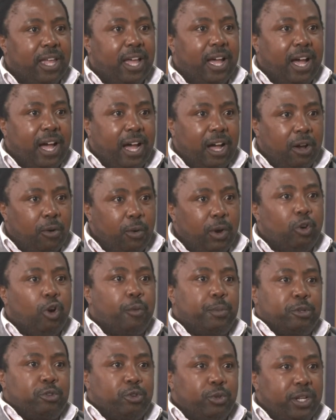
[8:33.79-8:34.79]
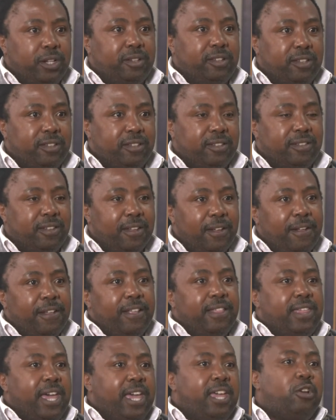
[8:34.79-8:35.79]
work opportunities,
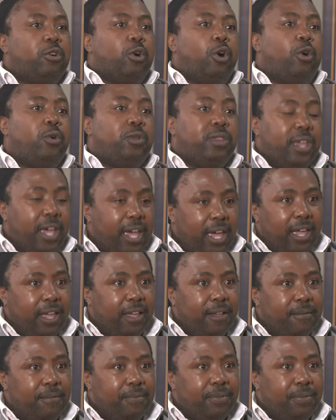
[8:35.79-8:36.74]
they go there